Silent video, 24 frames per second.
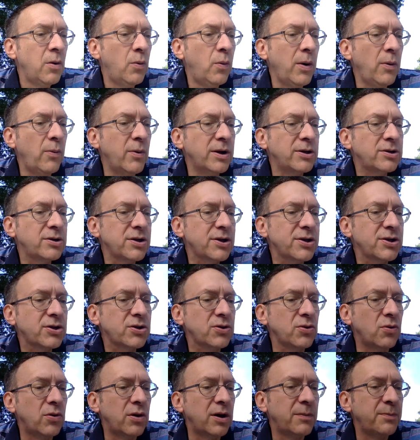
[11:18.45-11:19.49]
We went to the
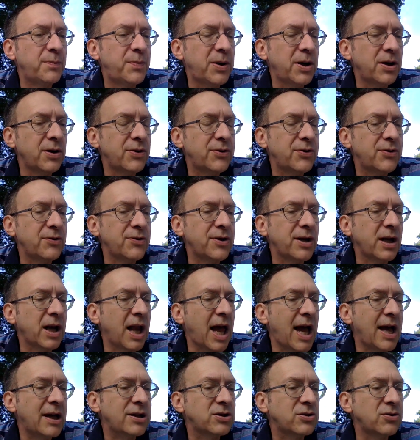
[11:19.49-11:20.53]
store and peered through the
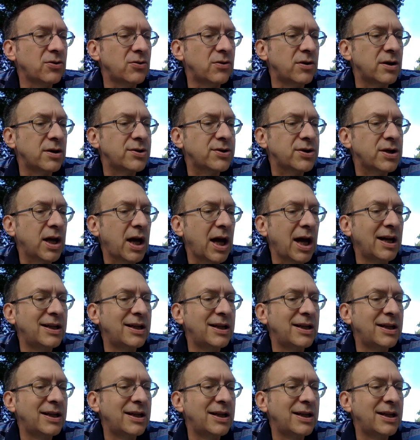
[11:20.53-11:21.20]
glass doors.